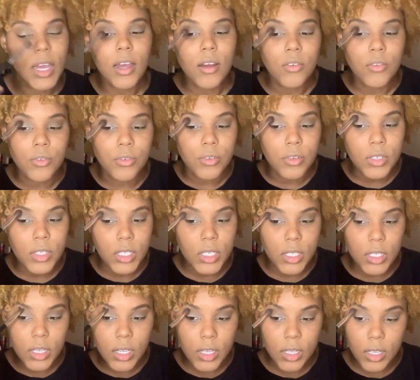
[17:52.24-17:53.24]
I really
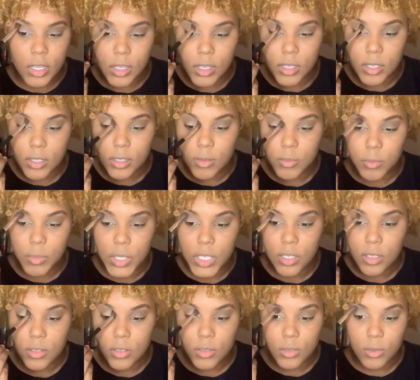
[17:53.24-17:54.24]
like how that
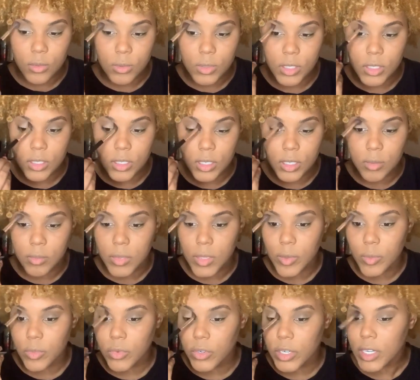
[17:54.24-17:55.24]
pencil really did my
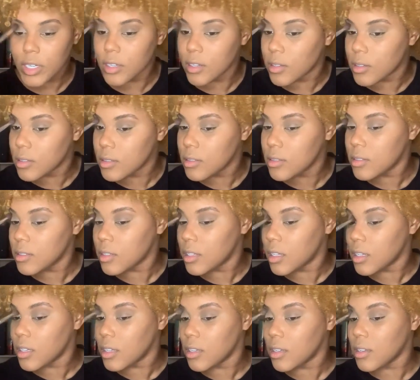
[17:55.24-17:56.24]
brows.
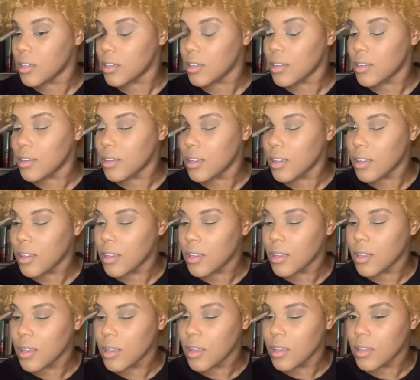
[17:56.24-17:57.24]
Like,
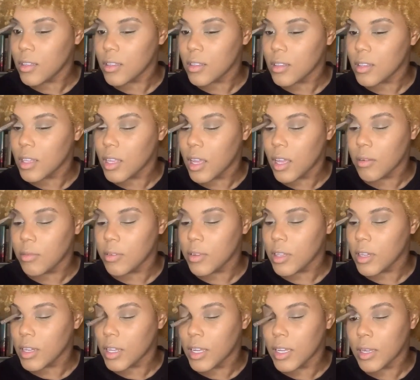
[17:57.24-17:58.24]
I feel
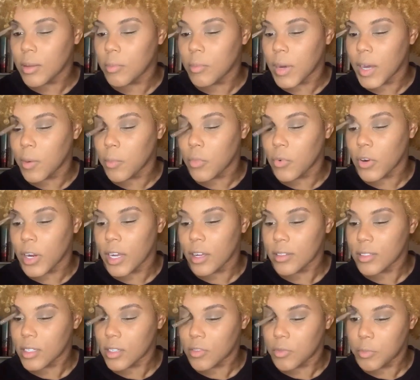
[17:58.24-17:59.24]
like my brows
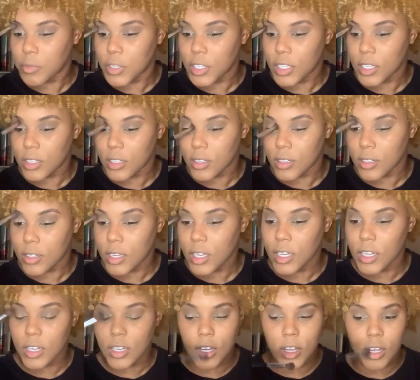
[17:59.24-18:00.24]
have been
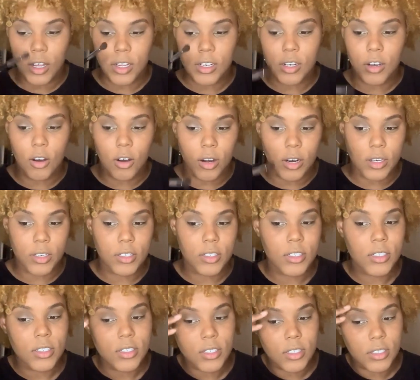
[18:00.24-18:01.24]
non-arch
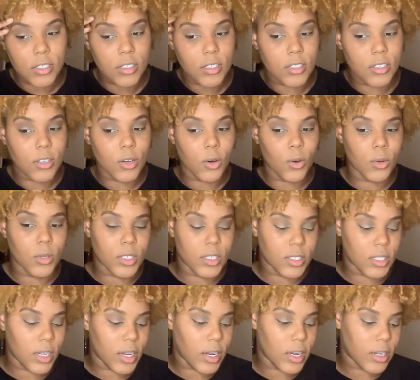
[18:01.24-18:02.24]
since this whole
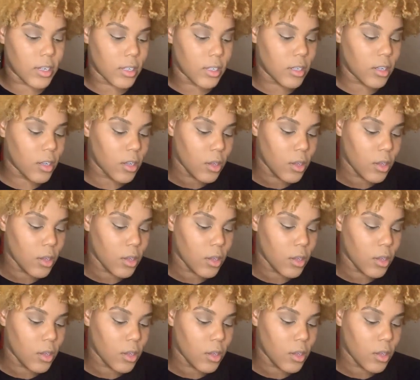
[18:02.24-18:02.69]
entire